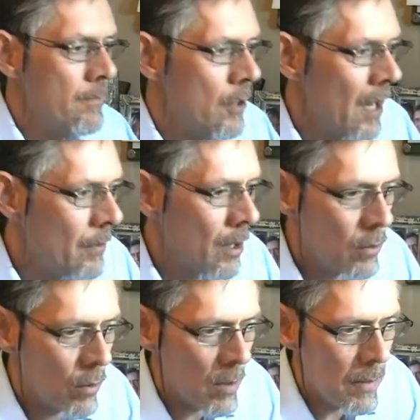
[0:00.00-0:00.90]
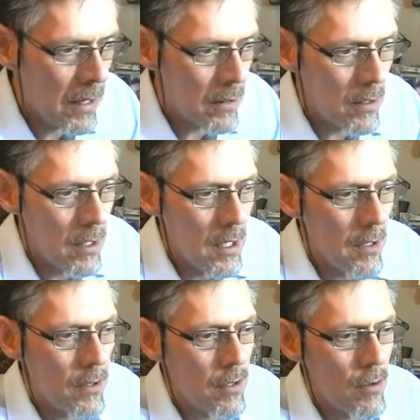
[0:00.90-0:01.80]
today, I'm going to talk about
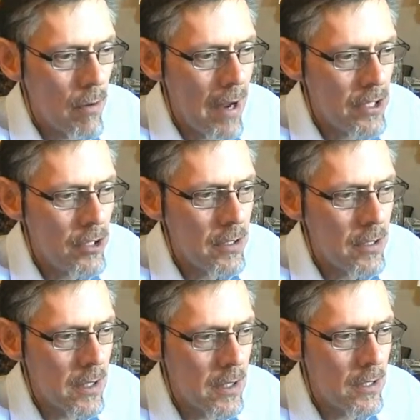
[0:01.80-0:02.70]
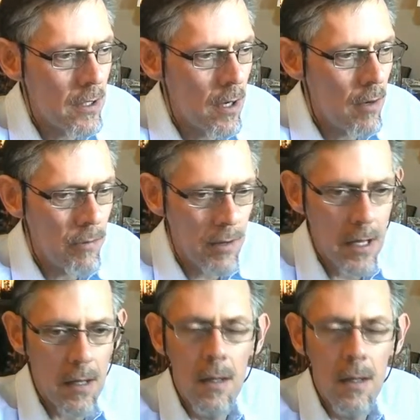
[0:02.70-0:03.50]
the righteousness of faith.